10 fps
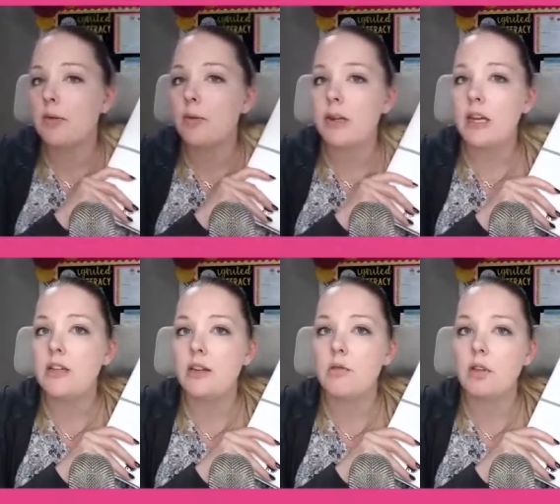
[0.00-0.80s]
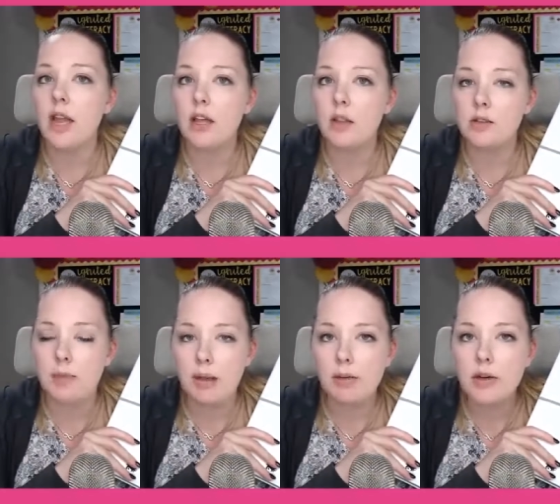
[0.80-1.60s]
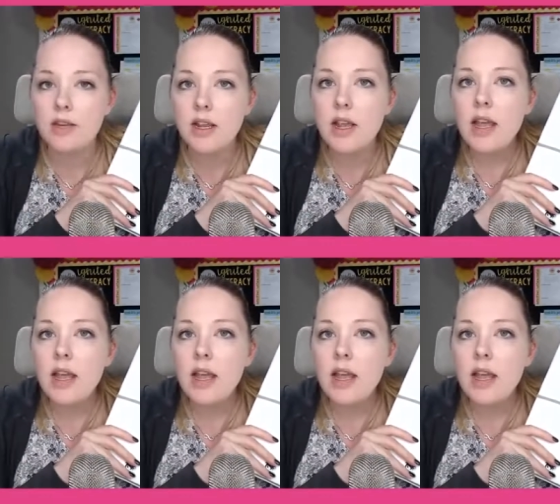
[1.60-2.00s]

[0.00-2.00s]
really don't like loose papers.